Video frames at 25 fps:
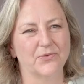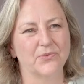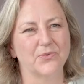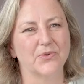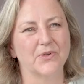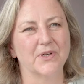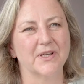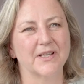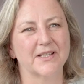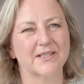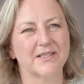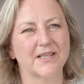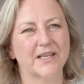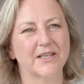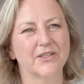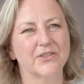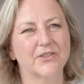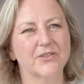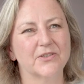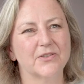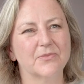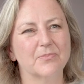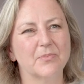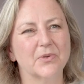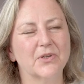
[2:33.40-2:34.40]

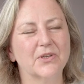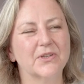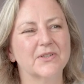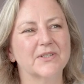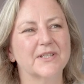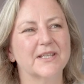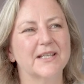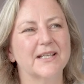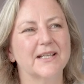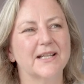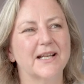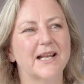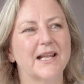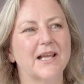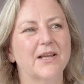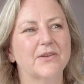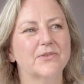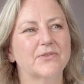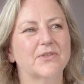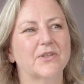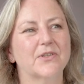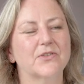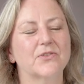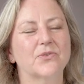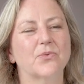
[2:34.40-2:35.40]
organisations because it
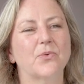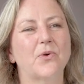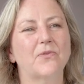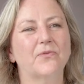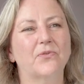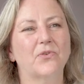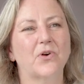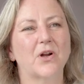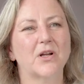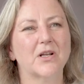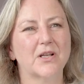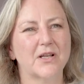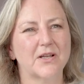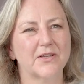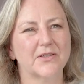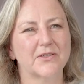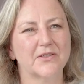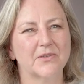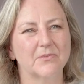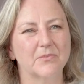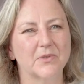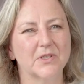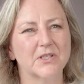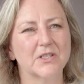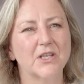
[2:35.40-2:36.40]
allows us to offer our
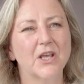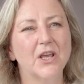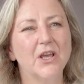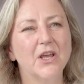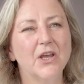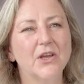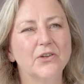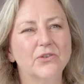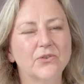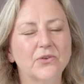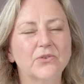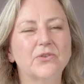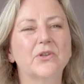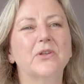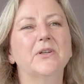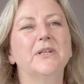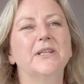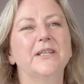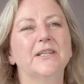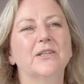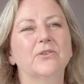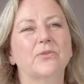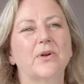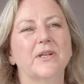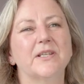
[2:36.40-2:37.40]
customers not
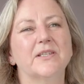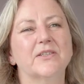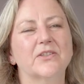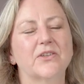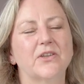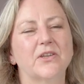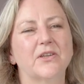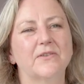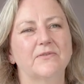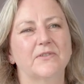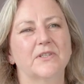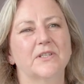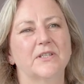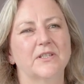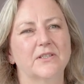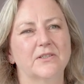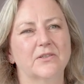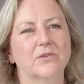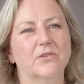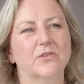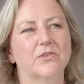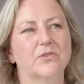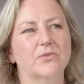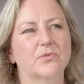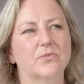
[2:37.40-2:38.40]
only great
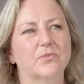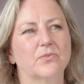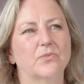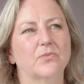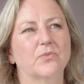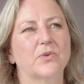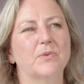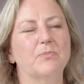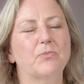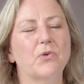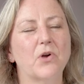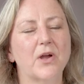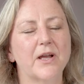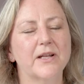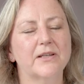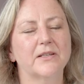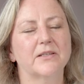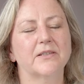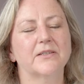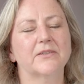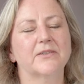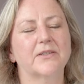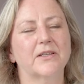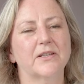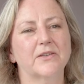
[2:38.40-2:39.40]
services, because we pride
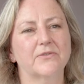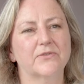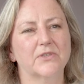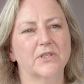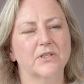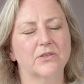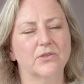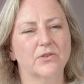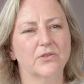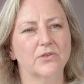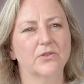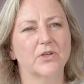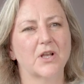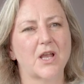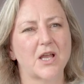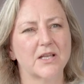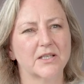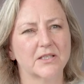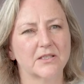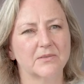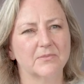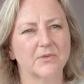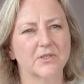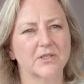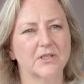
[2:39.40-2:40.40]
ourselves in good
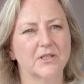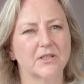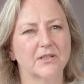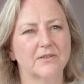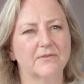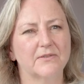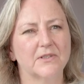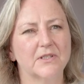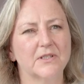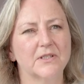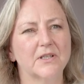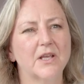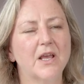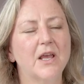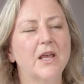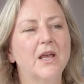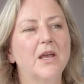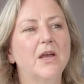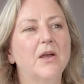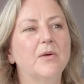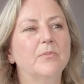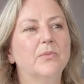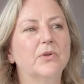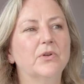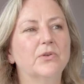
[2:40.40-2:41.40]
customer service,
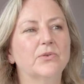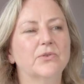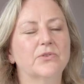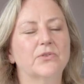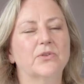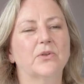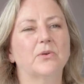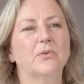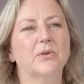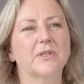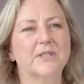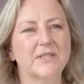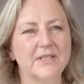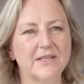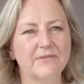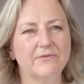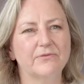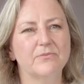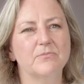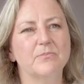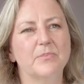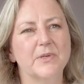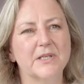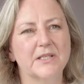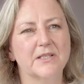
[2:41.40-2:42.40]
but also a
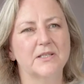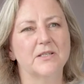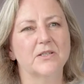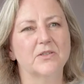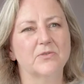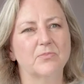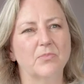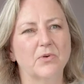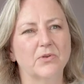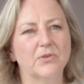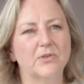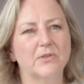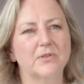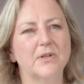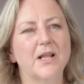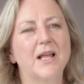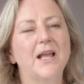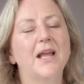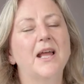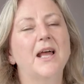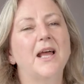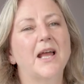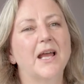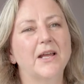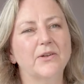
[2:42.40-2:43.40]
different business model
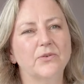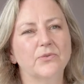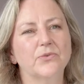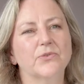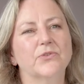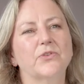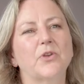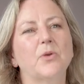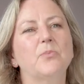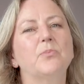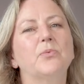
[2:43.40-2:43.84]
and also